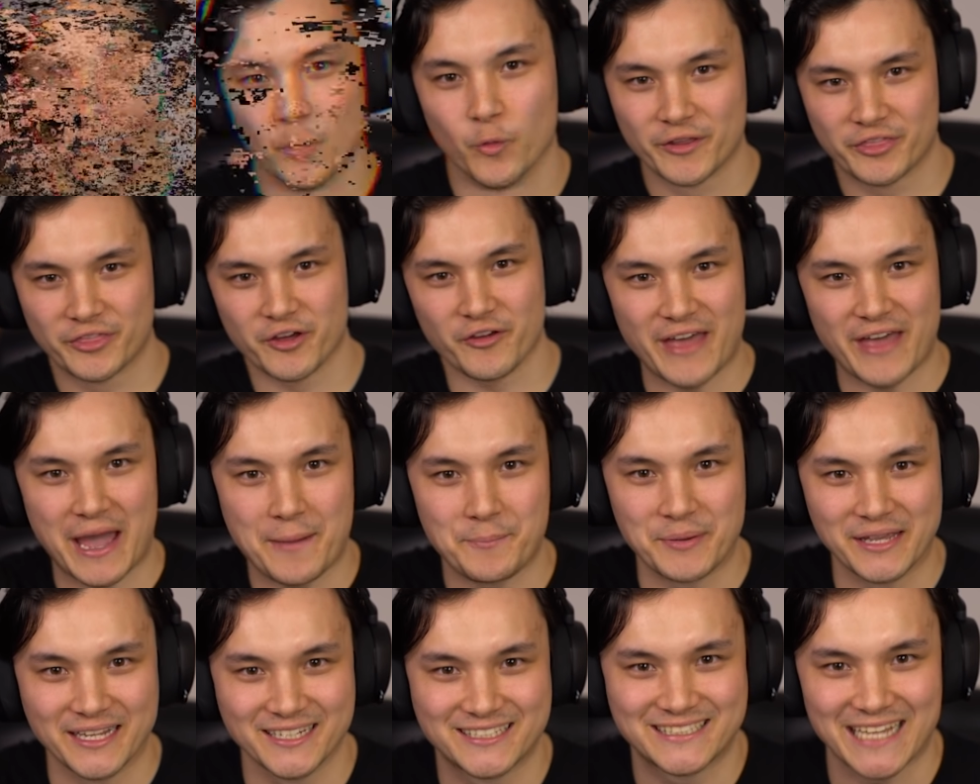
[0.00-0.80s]
With all that
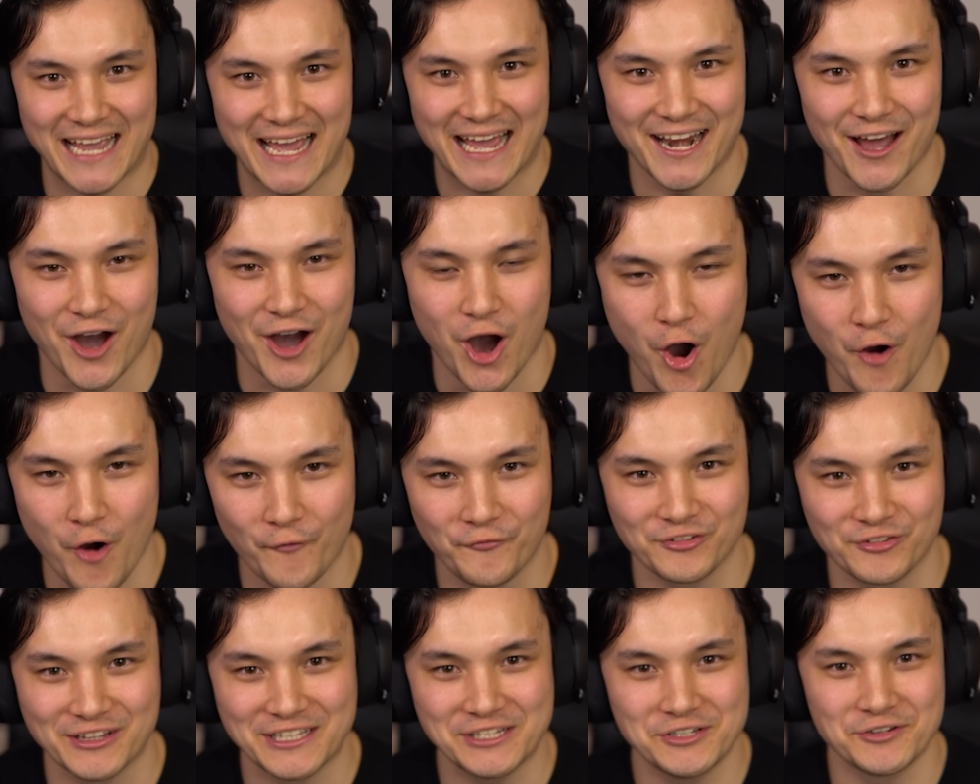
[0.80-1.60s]
being said,
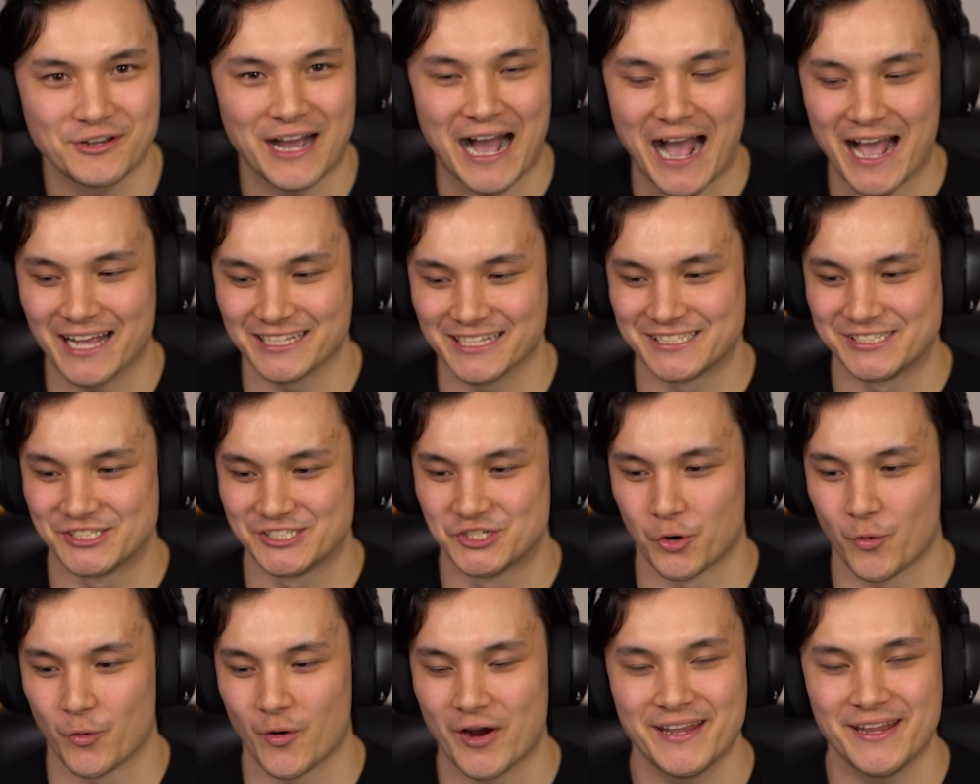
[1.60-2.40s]
hopefully you guys
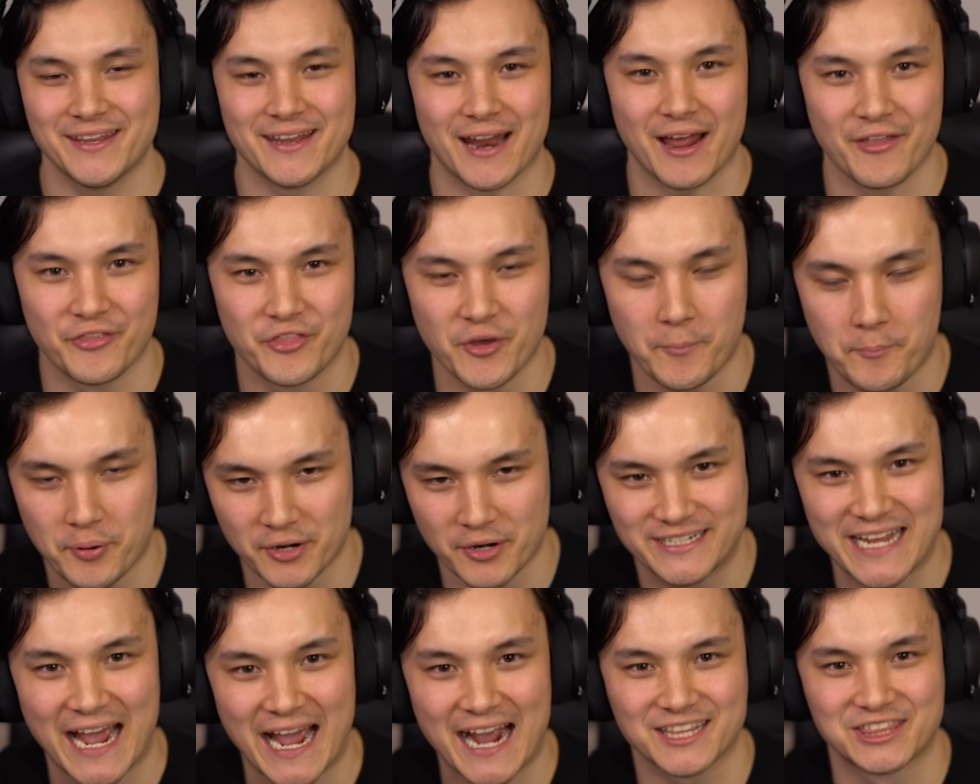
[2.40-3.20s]
enjoyed the
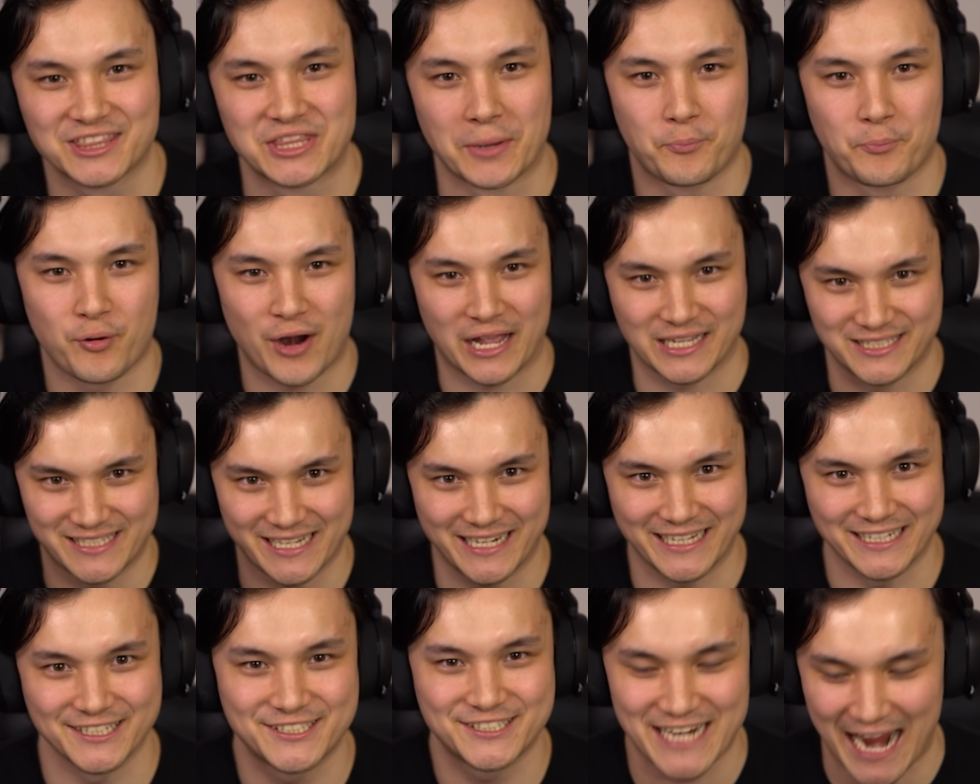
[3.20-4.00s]
Protect the
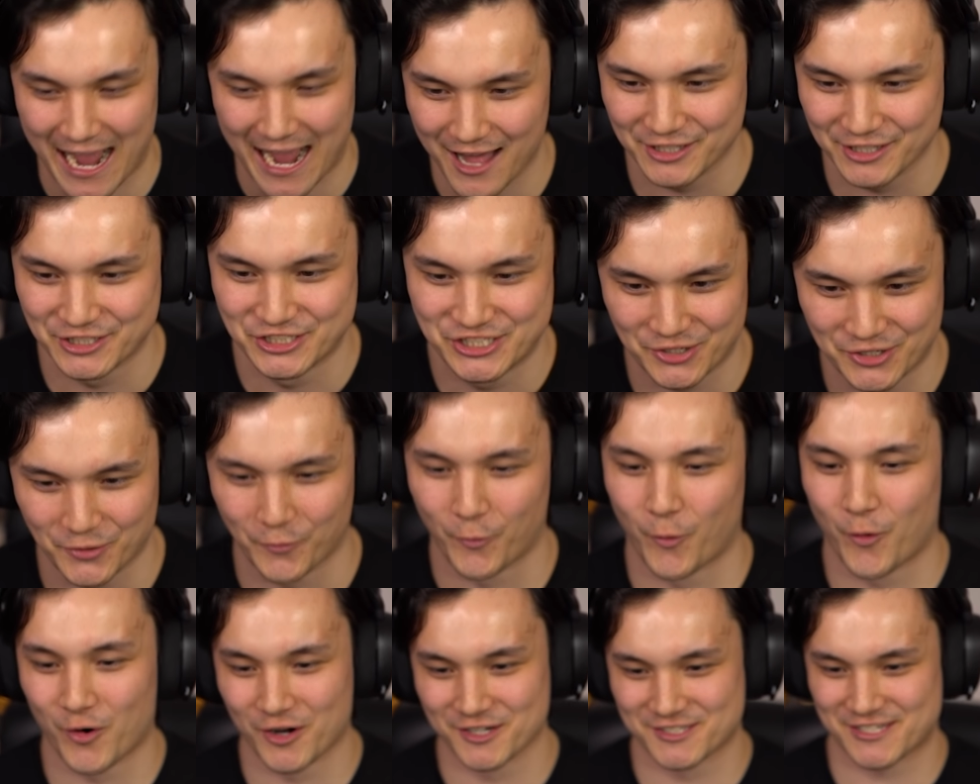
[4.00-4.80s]
President challenge in
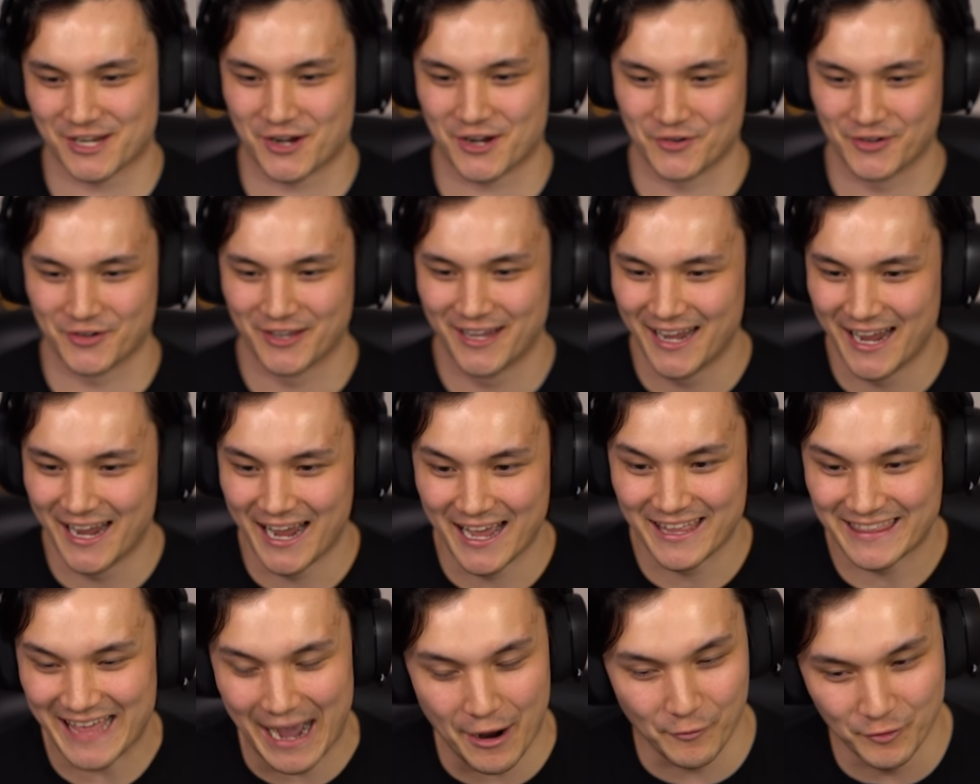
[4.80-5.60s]
Warzone.
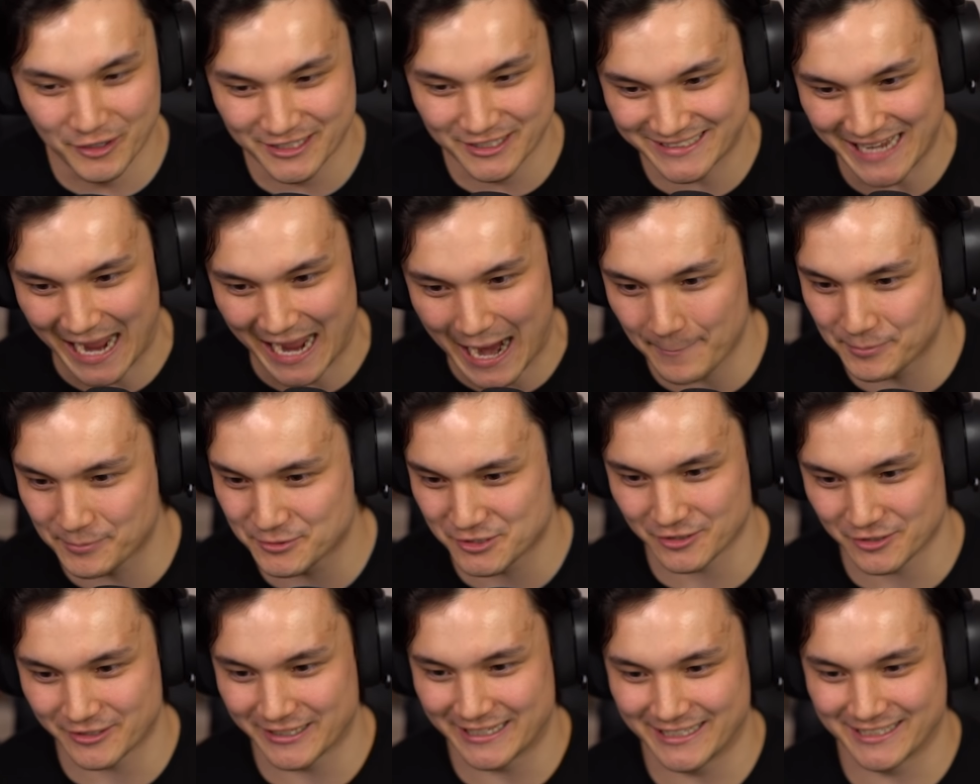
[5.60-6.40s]
That was
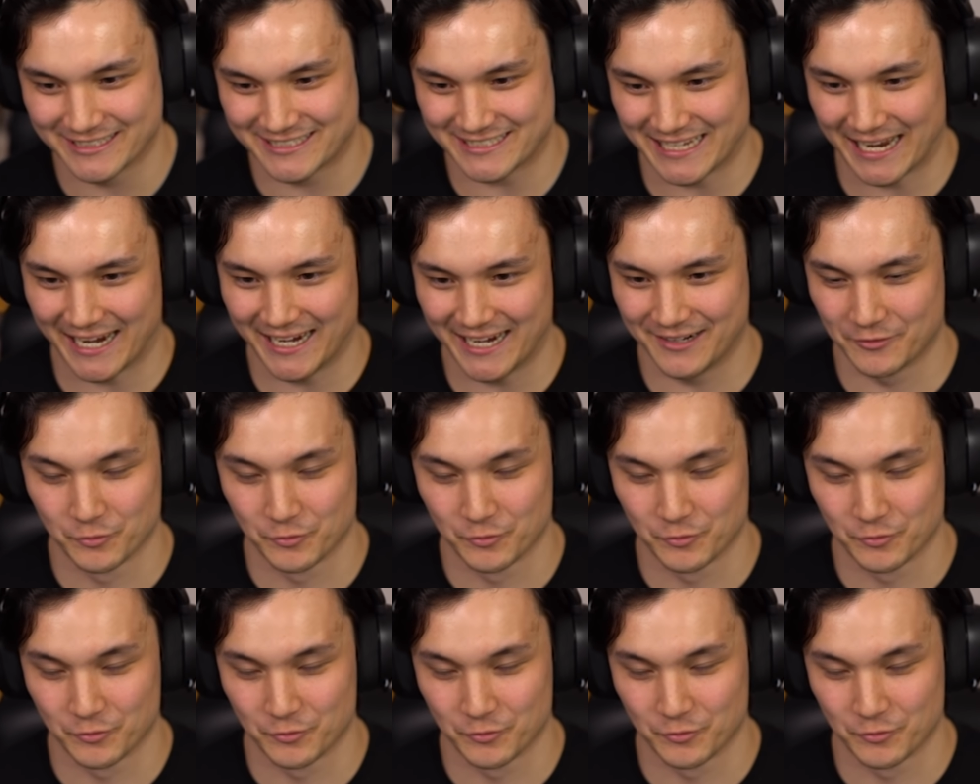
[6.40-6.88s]
absolutely insane.